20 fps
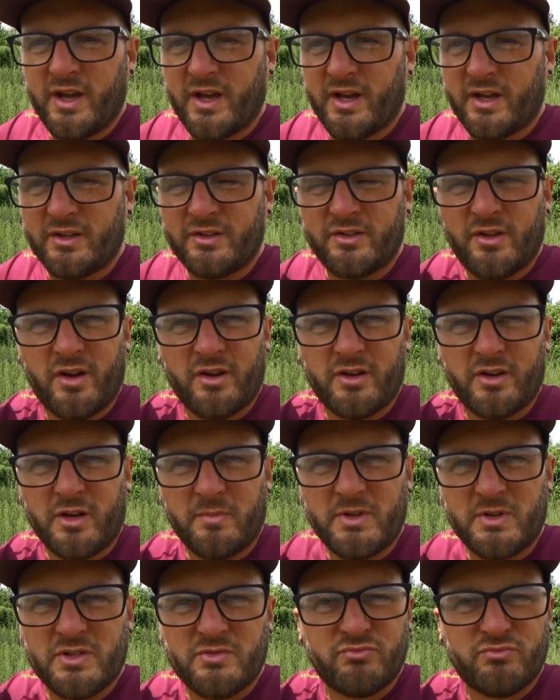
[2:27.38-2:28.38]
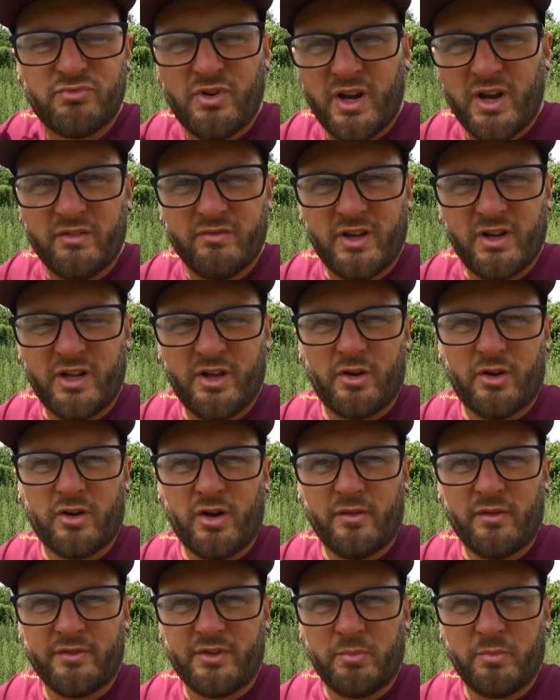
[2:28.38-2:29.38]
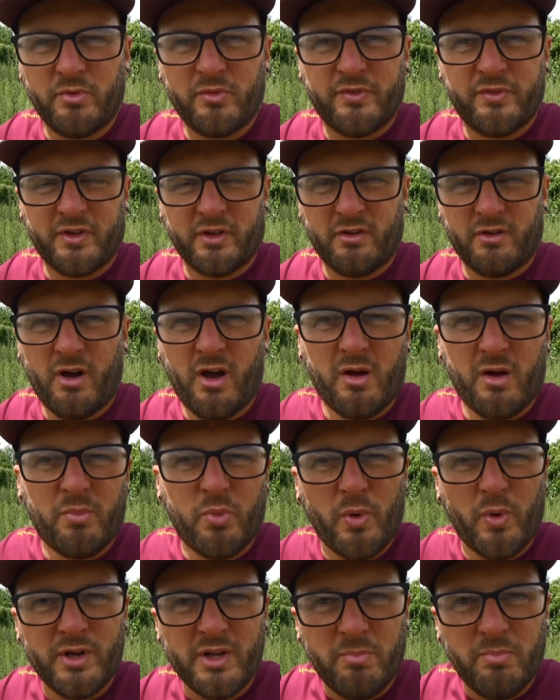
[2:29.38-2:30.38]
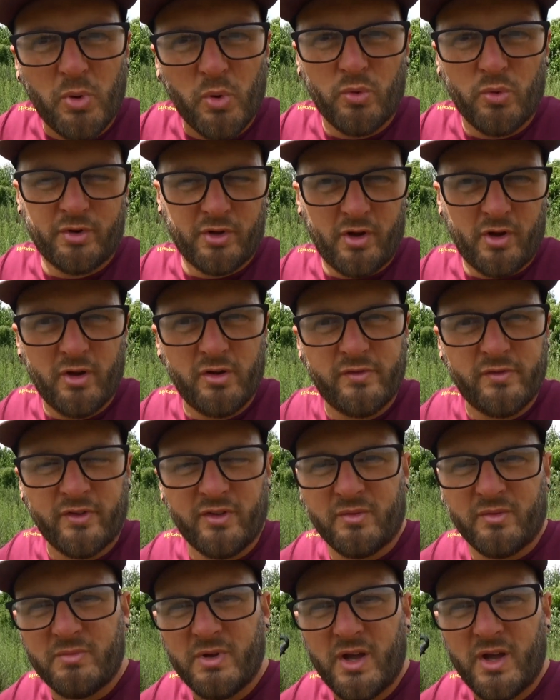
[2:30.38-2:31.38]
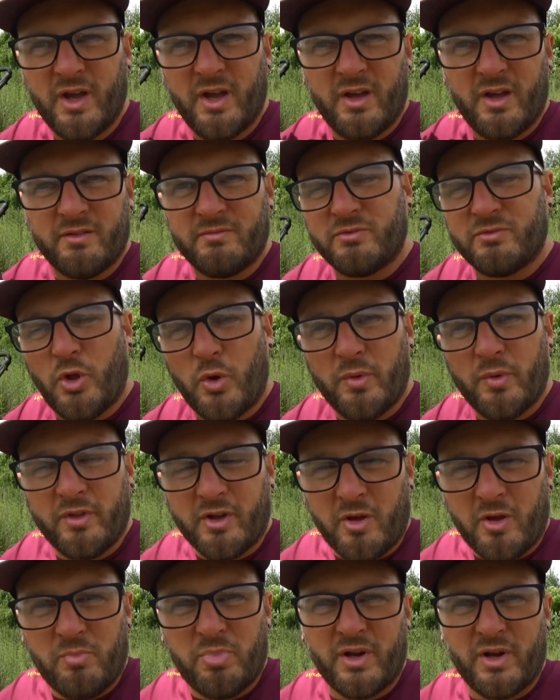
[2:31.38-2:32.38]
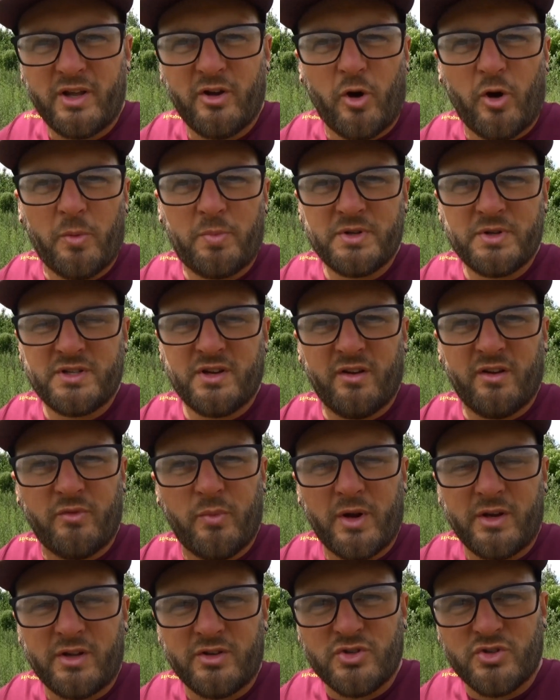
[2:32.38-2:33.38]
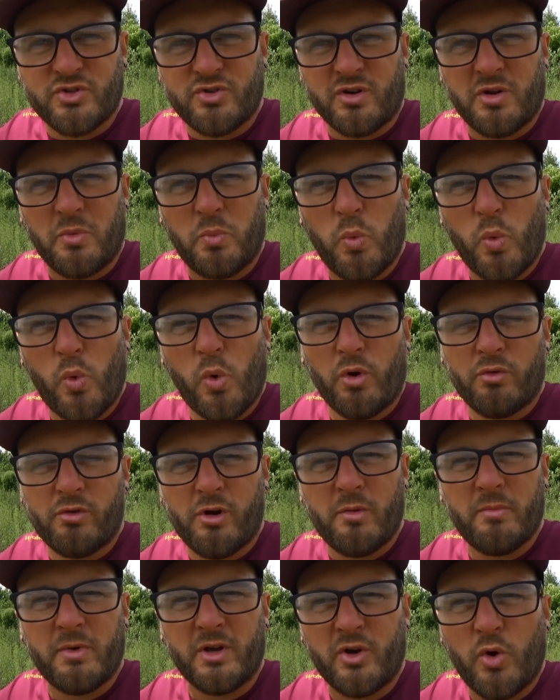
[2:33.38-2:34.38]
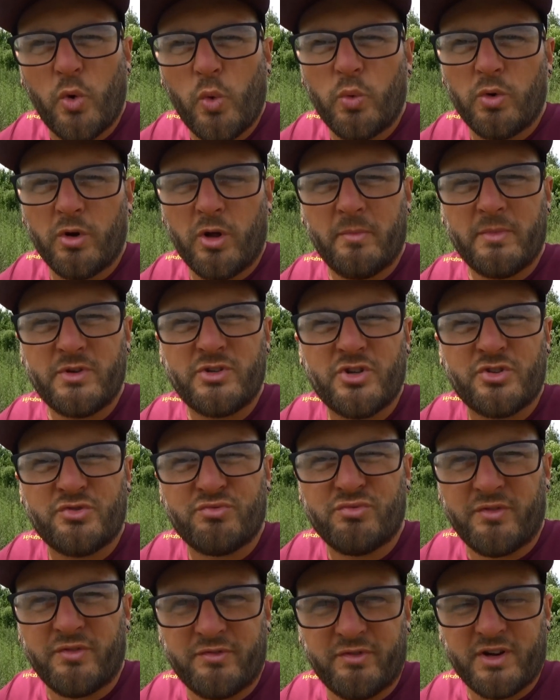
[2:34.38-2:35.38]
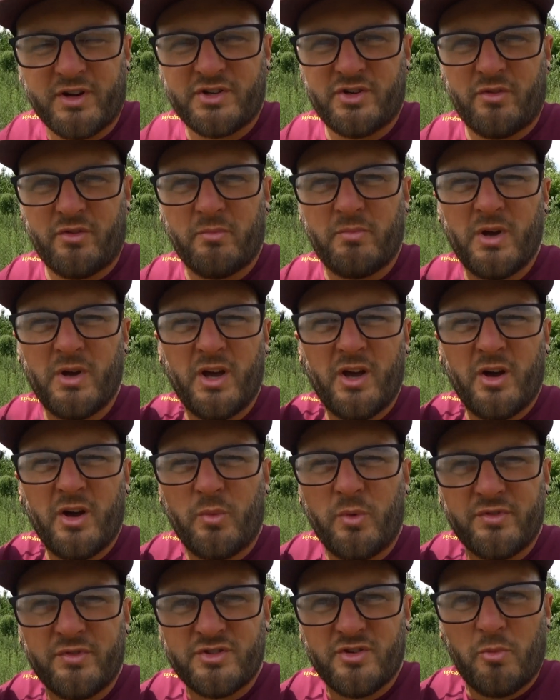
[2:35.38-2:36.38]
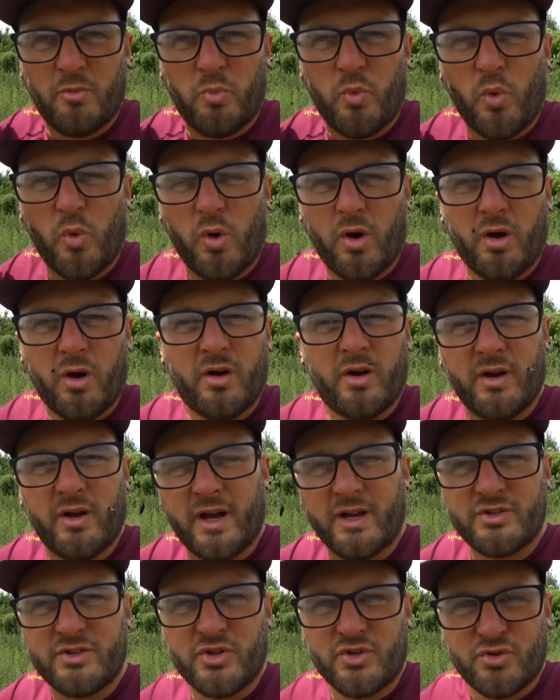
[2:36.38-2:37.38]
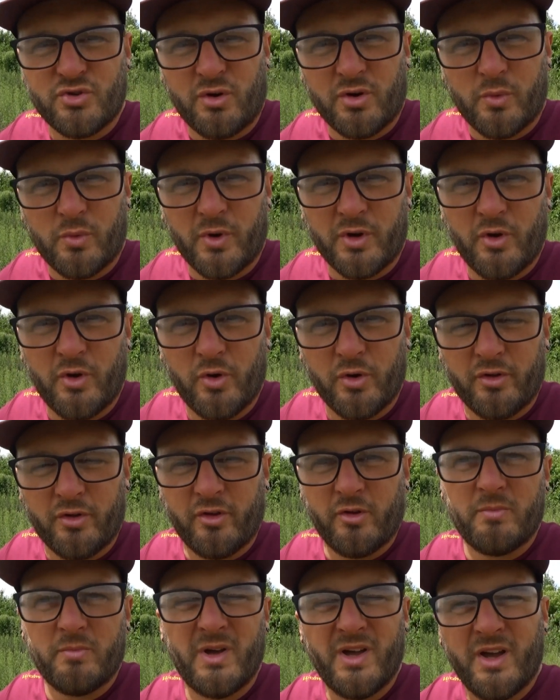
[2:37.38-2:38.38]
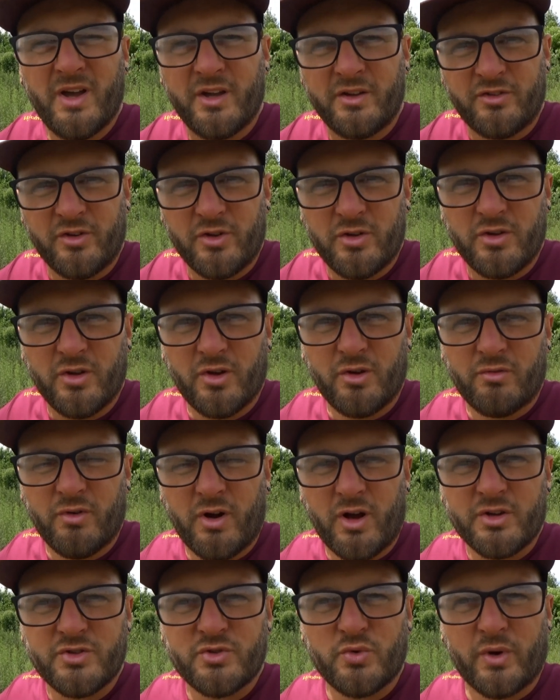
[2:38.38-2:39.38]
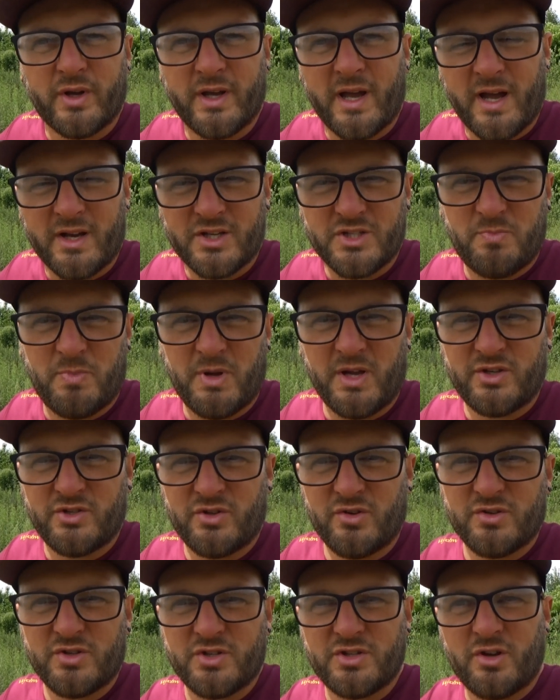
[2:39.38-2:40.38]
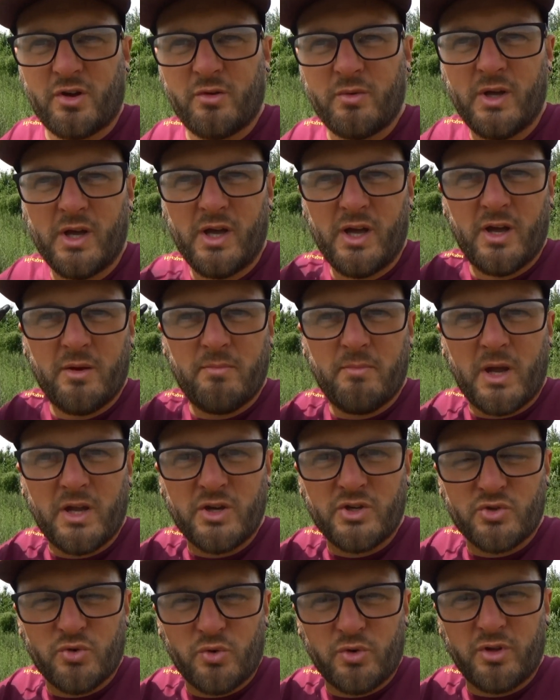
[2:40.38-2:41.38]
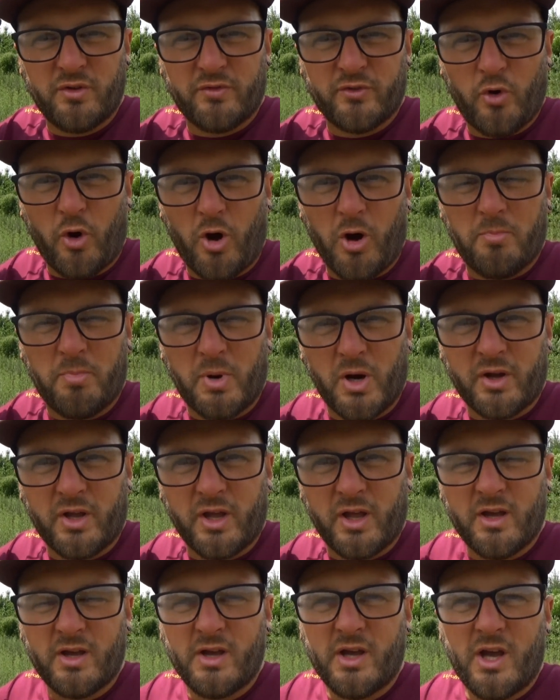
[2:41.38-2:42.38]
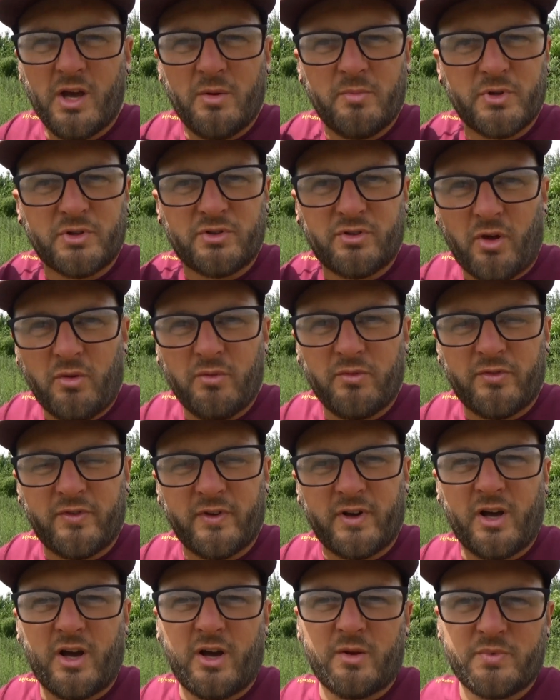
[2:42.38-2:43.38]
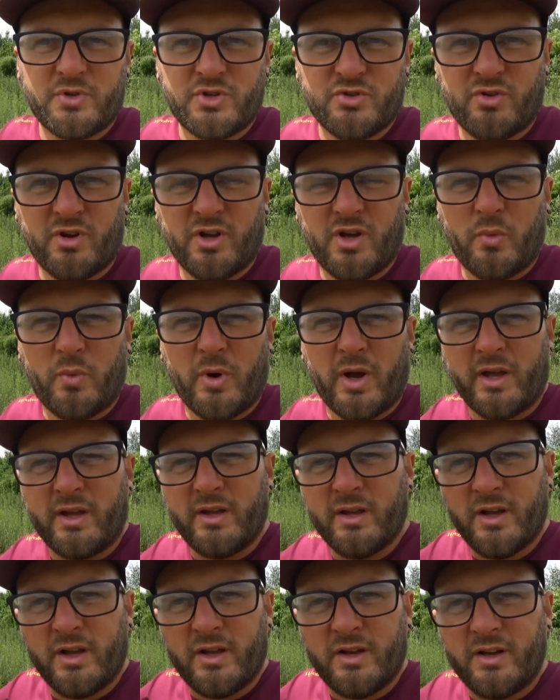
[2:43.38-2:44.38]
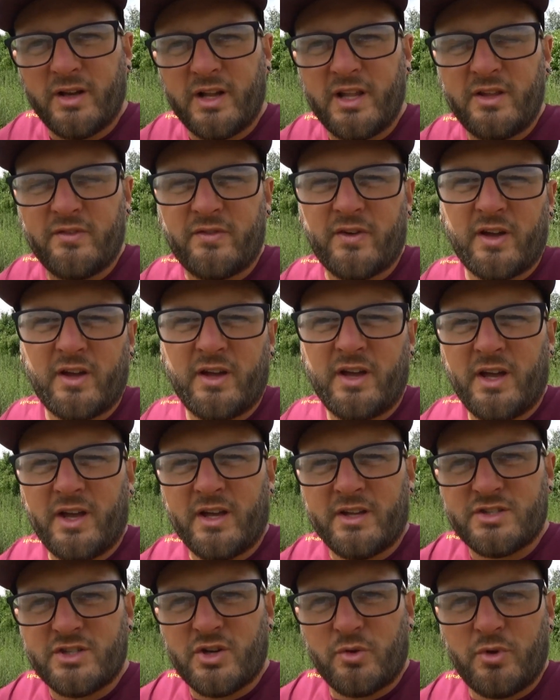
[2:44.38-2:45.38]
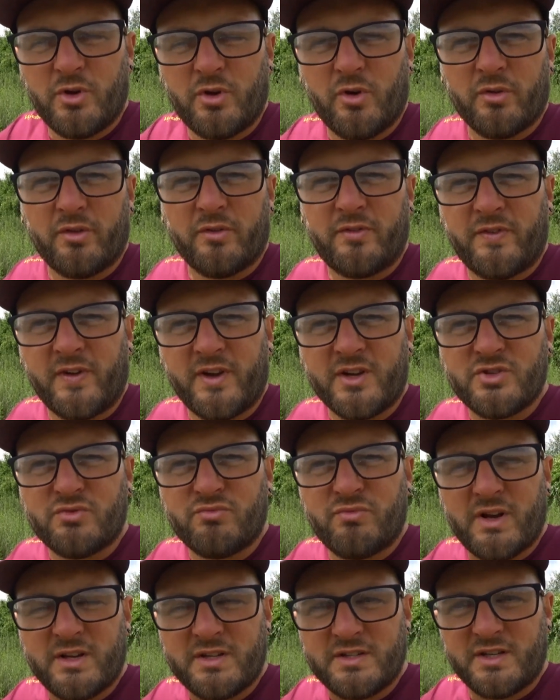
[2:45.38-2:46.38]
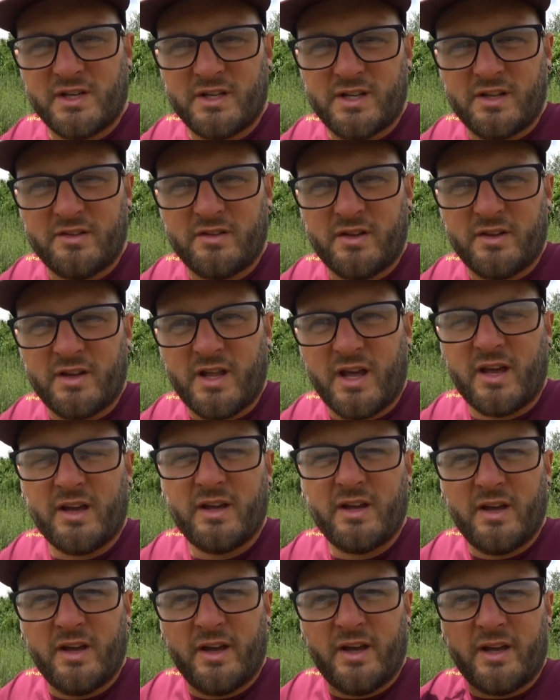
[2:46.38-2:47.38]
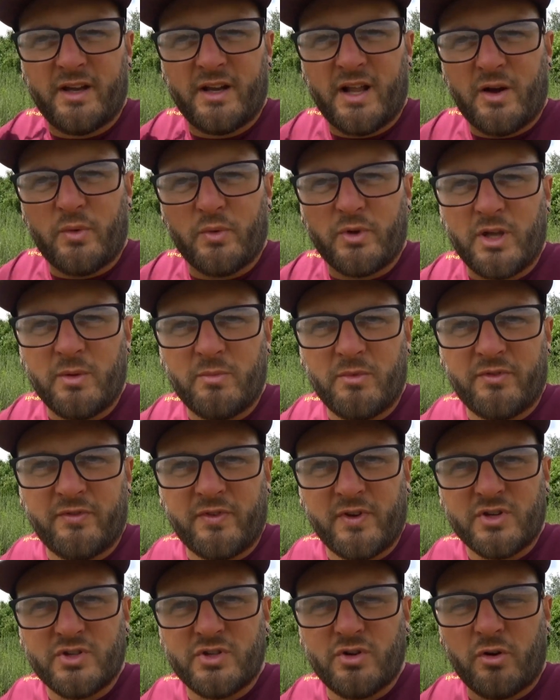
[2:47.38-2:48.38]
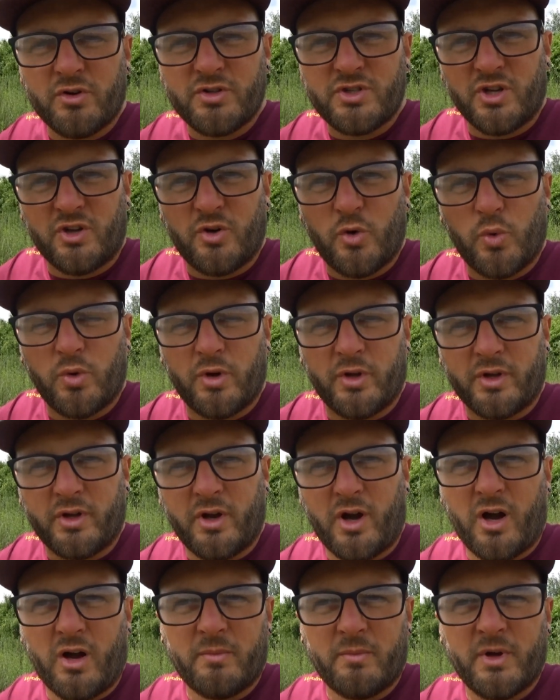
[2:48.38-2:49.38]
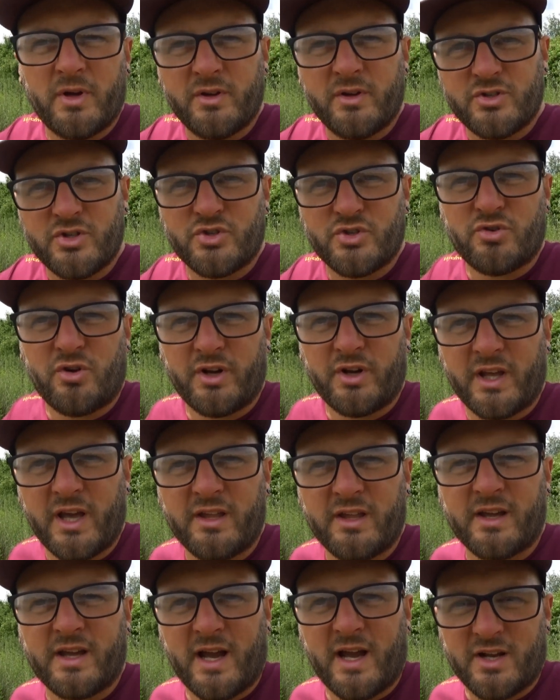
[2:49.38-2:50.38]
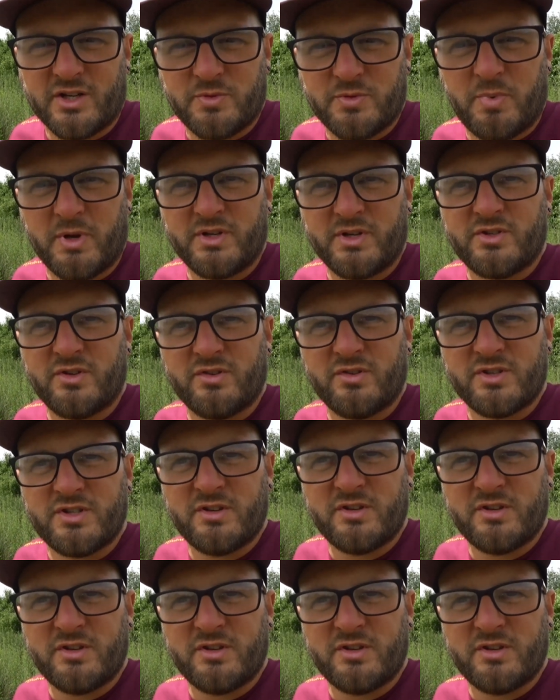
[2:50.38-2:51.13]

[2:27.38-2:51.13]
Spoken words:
and going to be really uncomfortable for the carp when you're pouring it over them, doing the complete opposite of when you're just trying to water them and cool them and just refresh them with some water as you're trying to unhook them and do your sort of catch pictures. So make sure you've got a bucket, but don't fill it up straight away. Leave it until you've got the fish resting in the net, and that will keep the fish nice and cool and calm as you're trying to get your catch pictures.